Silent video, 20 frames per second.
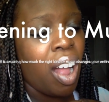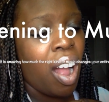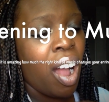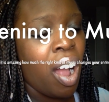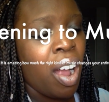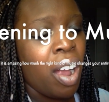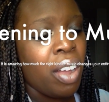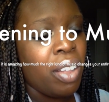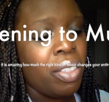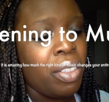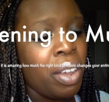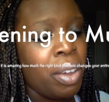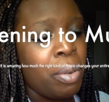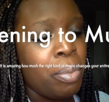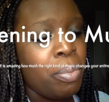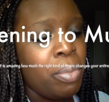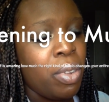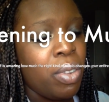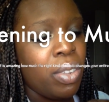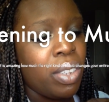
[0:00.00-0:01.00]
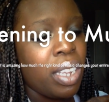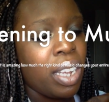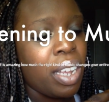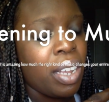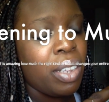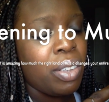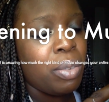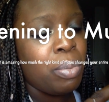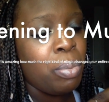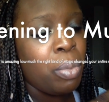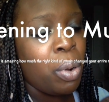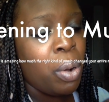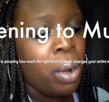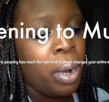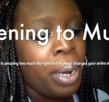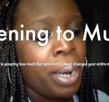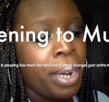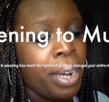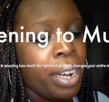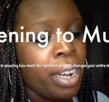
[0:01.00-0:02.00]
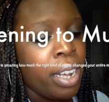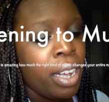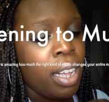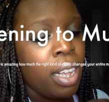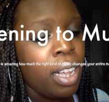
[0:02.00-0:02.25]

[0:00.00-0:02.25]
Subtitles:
are, their music is more